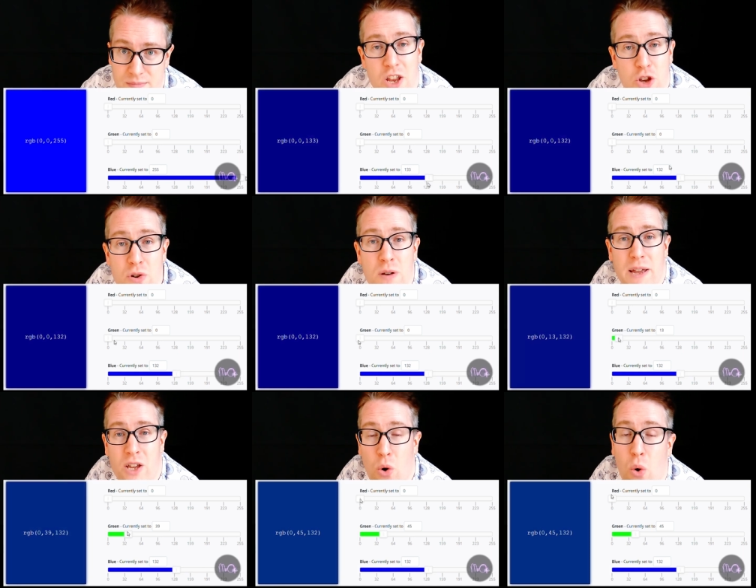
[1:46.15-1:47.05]
And you can
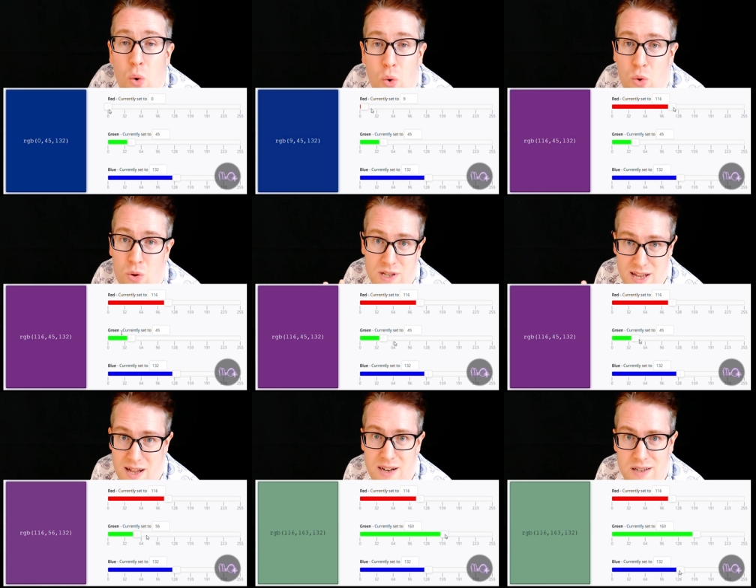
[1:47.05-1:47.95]
make all
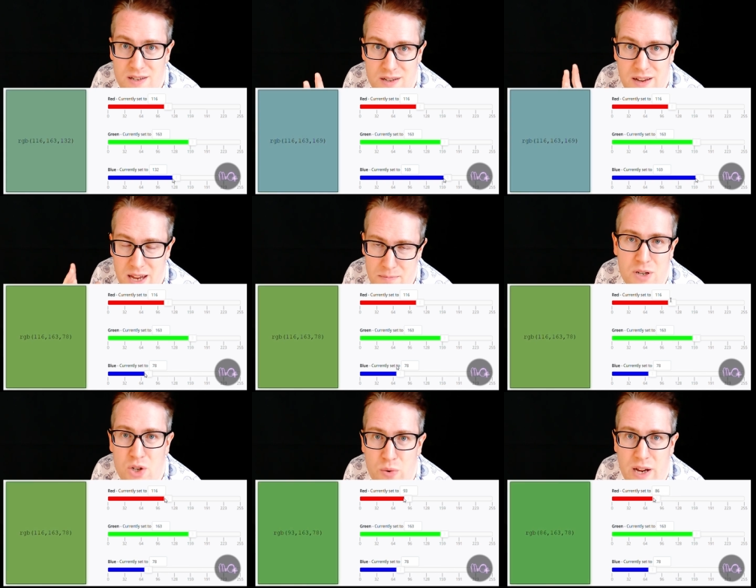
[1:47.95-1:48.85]
colors in
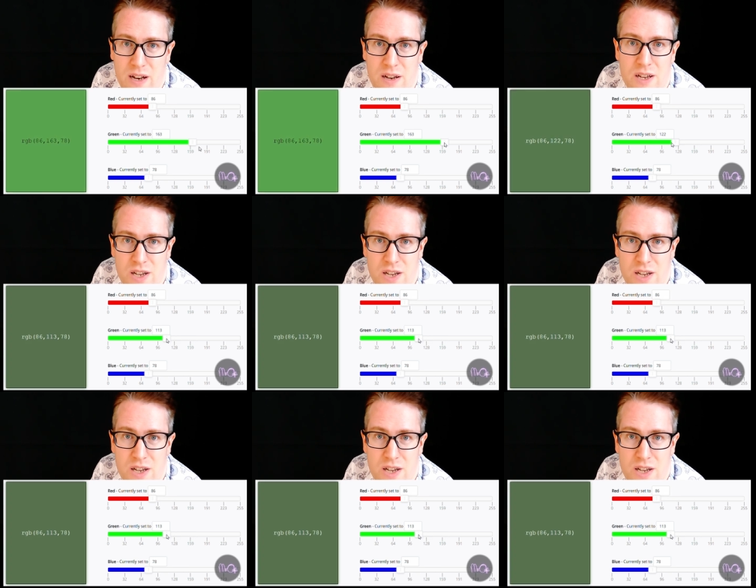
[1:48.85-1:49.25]
between